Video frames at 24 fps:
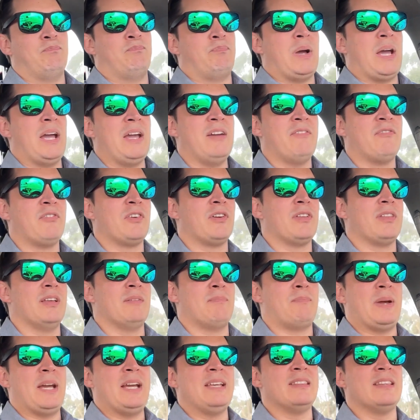pay
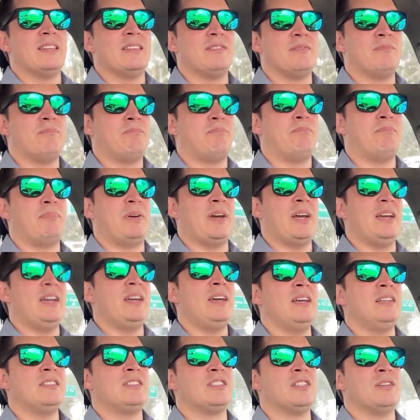
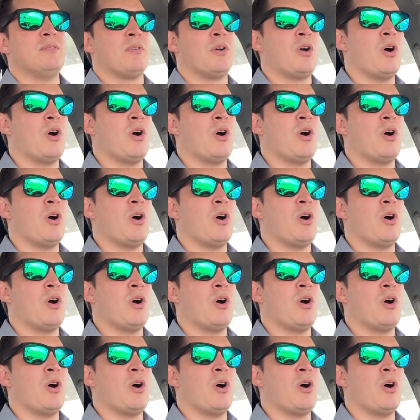to